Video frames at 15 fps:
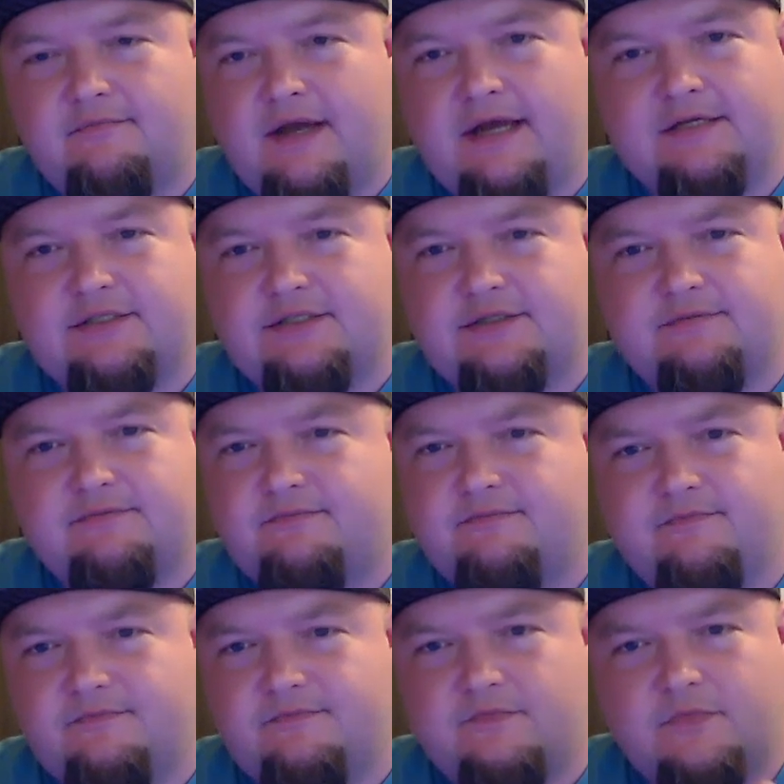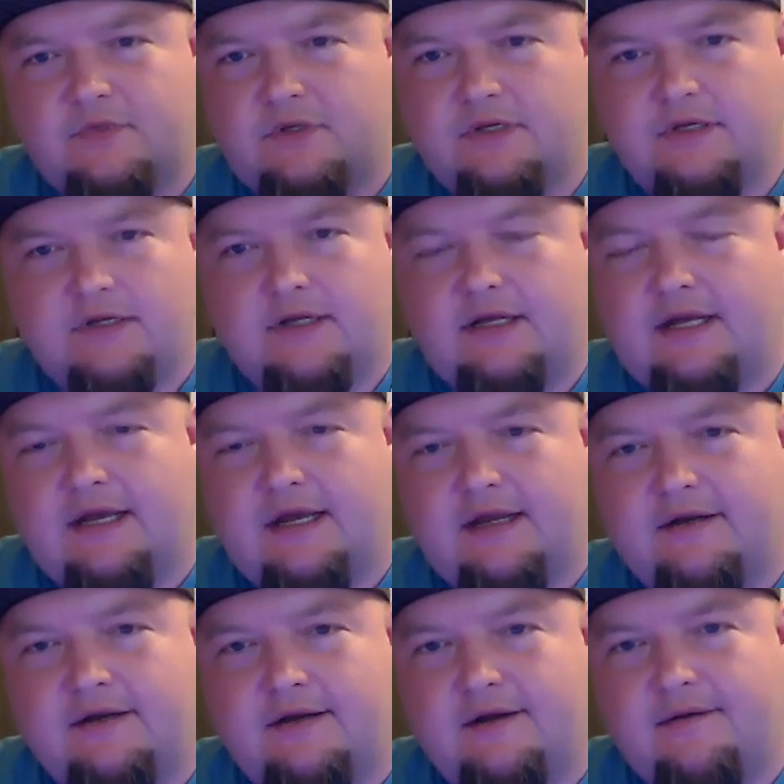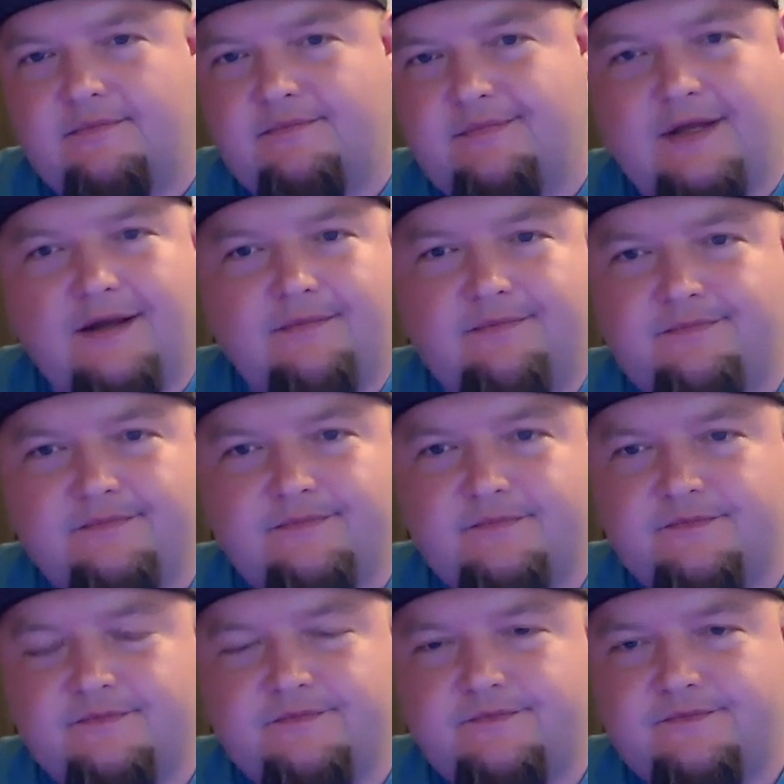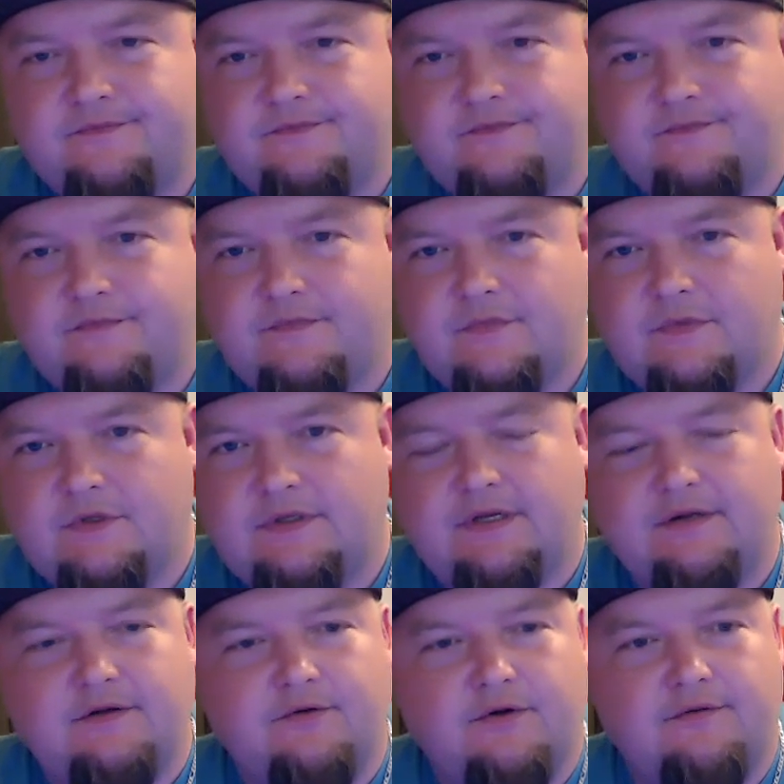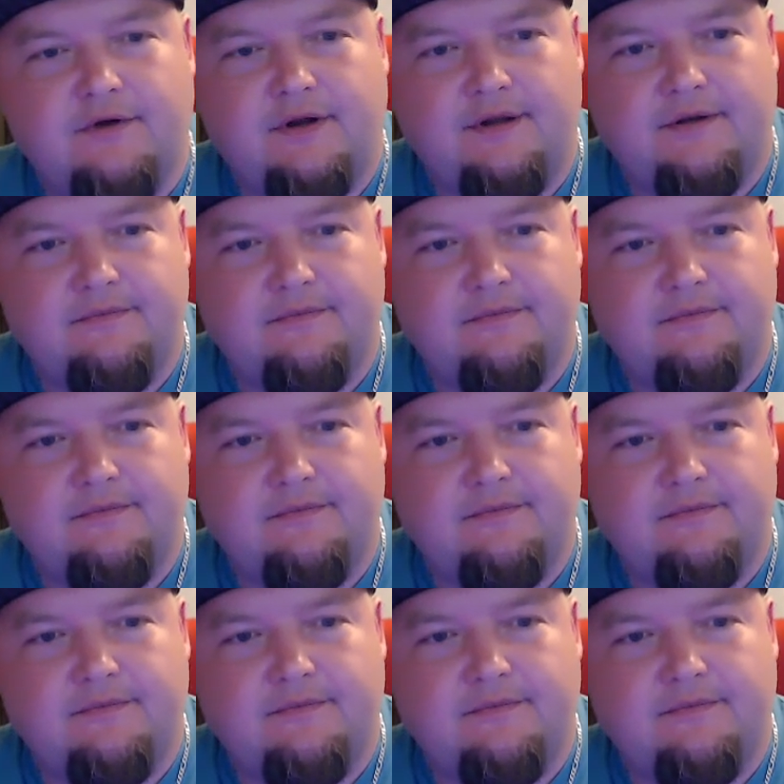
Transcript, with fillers: mesh, and um, yeah, didn't groove on